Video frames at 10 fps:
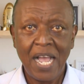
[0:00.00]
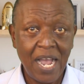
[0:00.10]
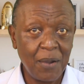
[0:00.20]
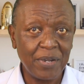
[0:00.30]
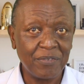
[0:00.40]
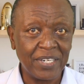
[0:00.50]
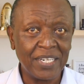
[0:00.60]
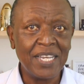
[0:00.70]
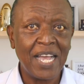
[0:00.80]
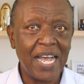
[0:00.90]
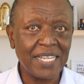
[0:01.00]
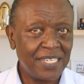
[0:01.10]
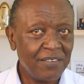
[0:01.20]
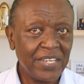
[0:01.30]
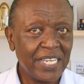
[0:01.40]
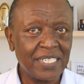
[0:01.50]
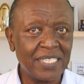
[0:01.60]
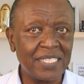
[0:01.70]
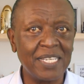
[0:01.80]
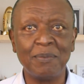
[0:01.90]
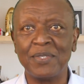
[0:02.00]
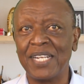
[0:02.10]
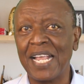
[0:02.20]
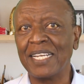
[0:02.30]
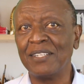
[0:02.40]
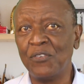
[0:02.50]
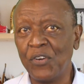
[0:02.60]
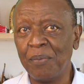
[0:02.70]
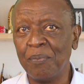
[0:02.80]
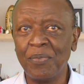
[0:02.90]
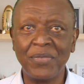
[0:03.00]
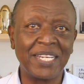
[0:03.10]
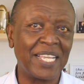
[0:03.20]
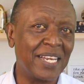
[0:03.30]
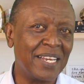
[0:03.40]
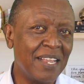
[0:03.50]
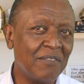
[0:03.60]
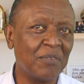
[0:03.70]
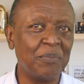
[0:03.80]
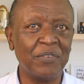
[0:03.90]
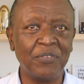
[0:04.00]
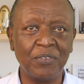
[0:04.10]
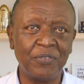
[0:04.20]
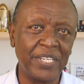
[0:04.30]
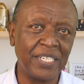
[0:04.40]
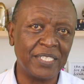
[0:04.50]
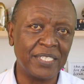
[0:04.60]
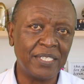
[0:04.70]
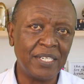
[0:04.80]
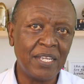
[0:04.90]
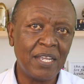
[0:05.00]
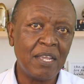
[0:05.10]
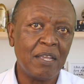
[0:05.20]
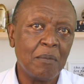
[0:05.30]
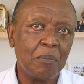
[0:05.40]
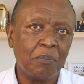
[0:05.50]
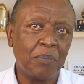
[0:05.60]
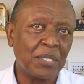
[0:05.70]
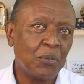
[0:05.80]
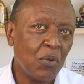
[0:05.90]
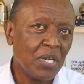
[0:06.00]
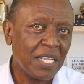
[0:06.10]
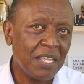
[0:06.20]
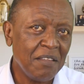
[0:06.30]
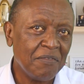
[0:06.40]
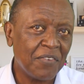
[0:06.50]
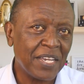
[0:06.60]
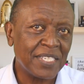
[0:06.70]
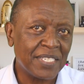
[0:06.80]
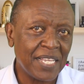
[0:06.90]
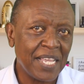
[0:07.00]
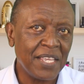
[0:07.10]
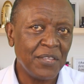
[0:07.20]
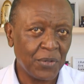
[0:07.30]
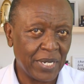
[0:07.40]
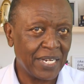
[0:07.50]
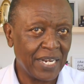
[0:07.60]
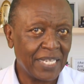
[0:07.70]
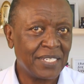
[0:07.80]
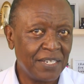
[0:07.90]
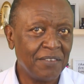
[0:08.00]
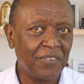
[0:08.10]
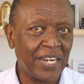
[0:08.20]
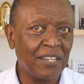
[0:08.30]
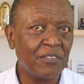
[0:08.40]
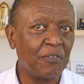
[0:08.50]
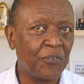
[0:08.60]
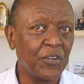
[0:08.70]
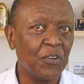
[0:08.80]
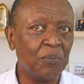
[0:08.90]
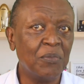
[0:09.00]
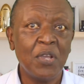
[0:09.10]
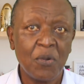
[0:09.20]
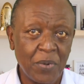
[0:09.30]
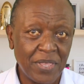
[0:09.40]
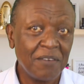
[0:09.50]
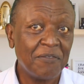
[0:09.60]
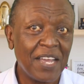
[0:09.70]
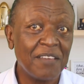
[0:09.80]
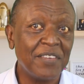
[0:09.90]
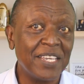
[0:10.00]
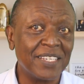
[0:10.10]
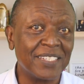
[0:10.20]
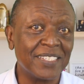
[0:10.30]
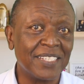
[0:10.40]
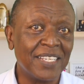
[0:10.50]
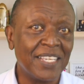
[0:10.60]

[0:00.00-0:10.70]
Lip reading: However, achieving it seems like a dream that can never be fulfilled. But what if I say you can achieve financial freedom within 5 years?